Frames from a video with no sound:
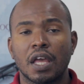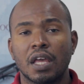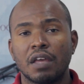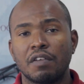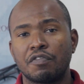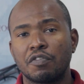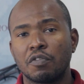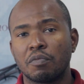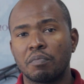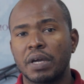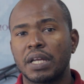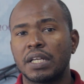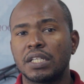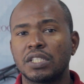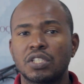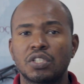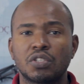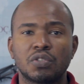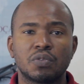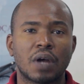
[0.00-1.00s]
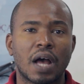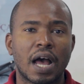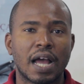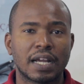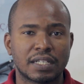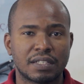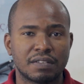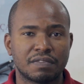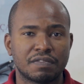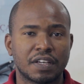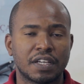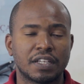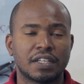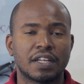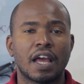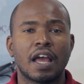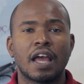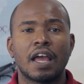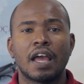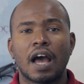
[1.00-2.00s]
If you manage to activate
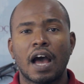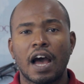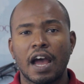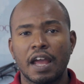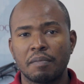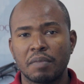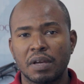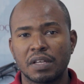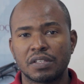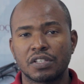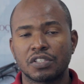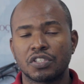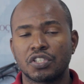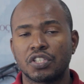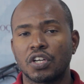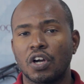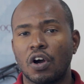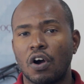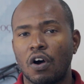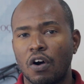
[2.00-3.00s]
iMessage